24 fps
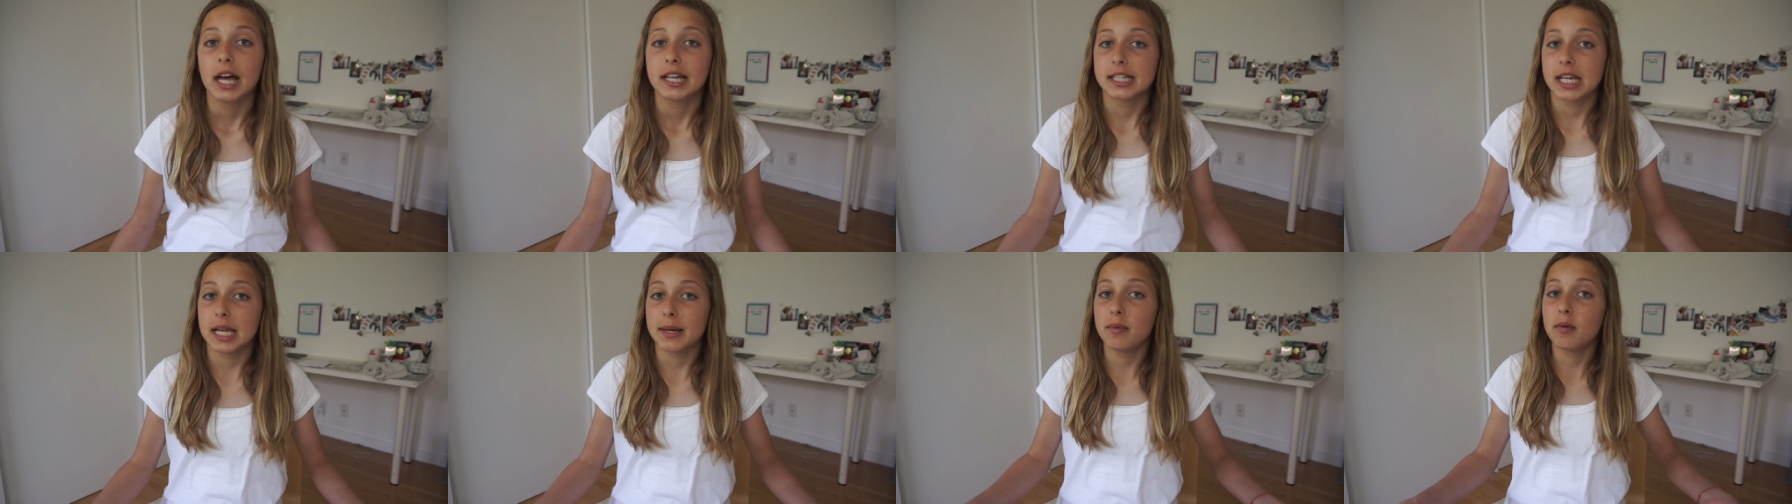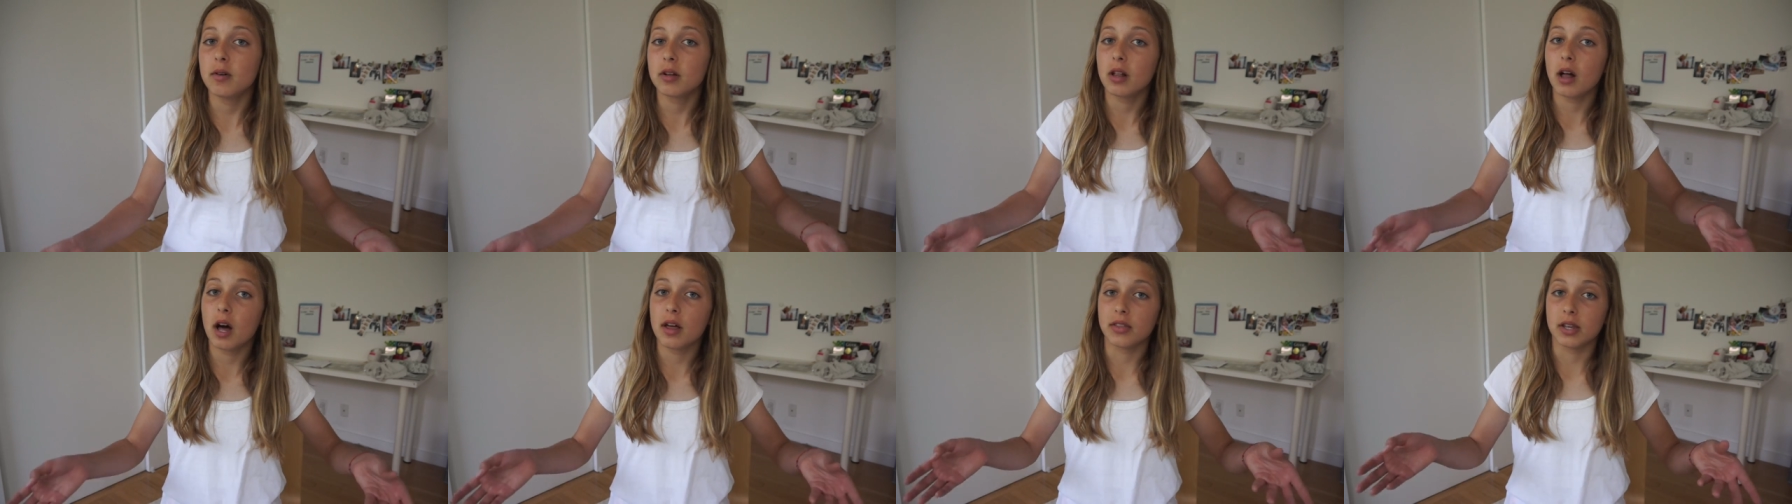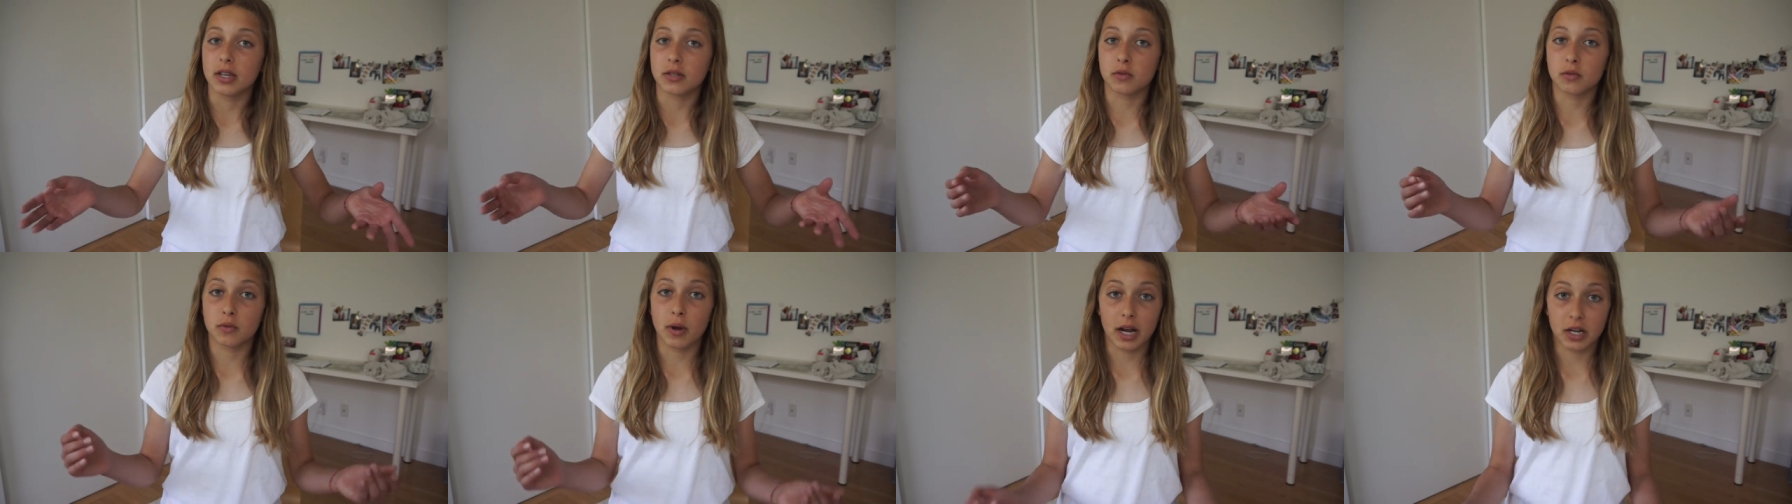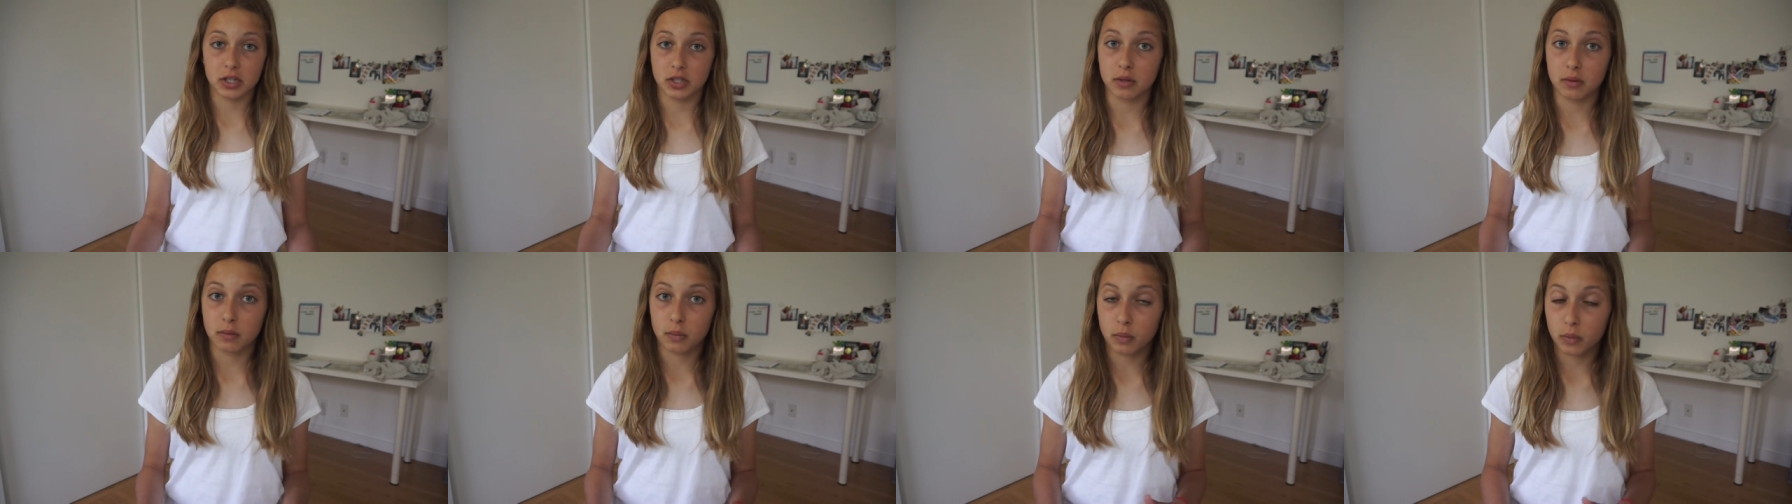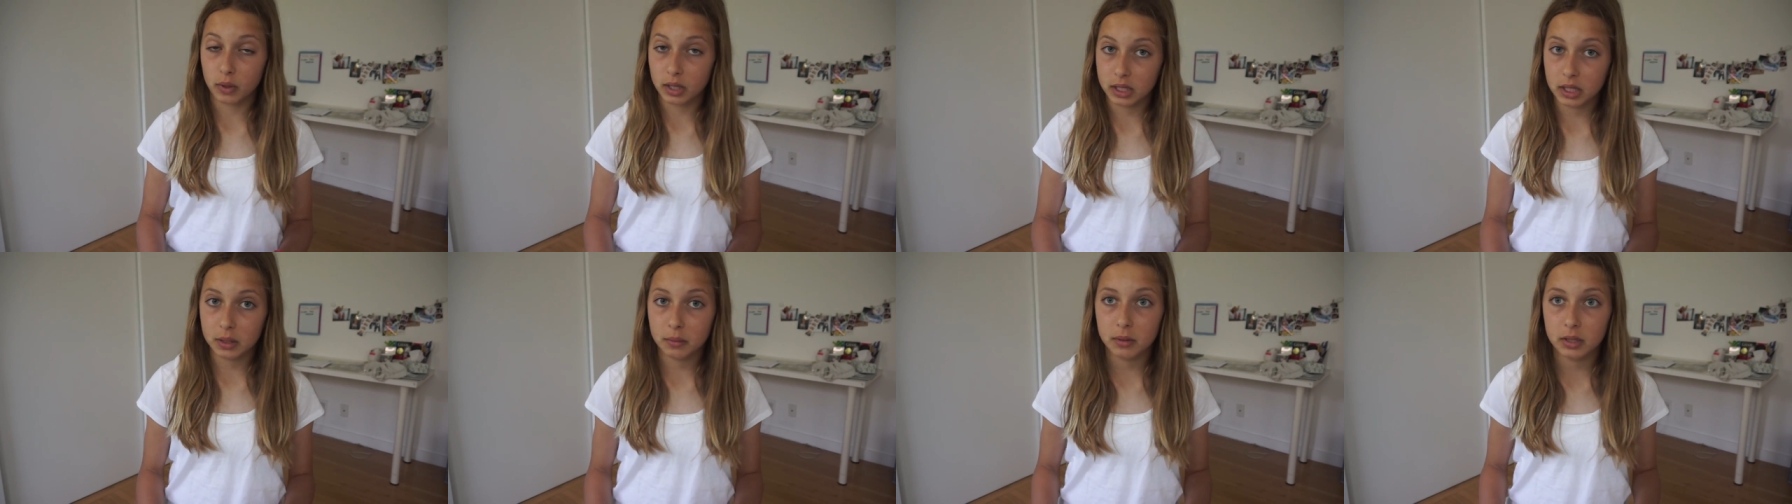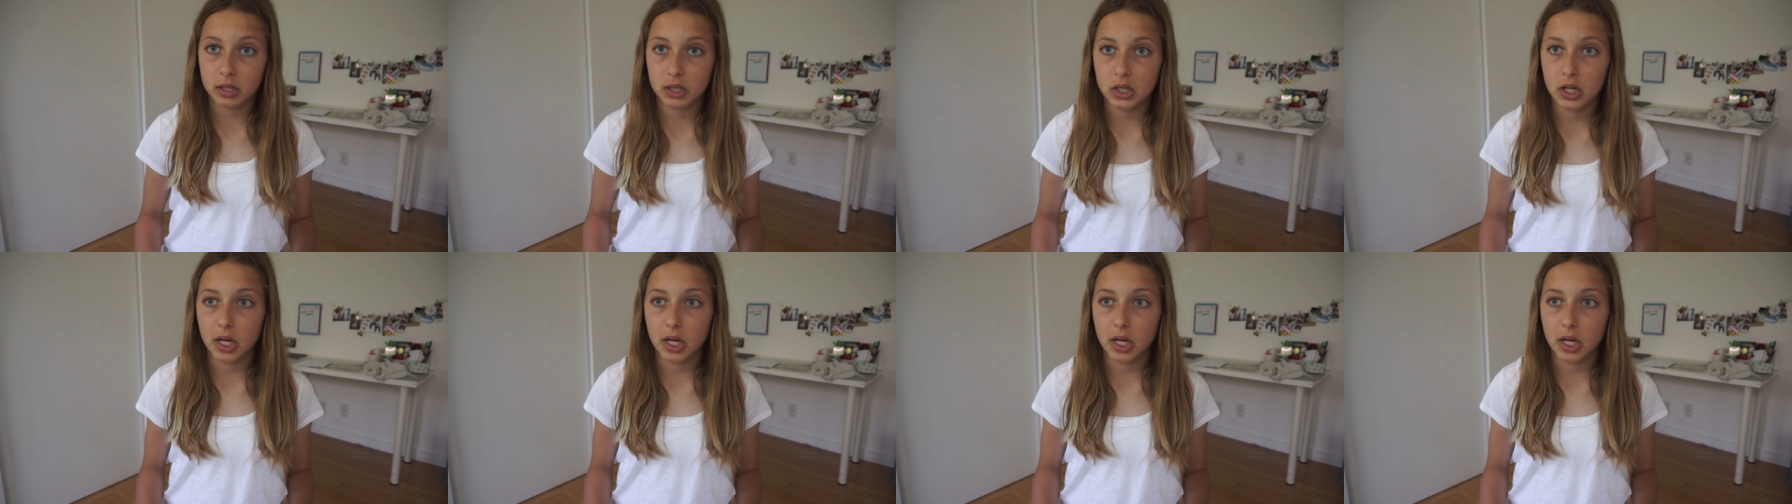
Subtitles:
Tablecloth is actually really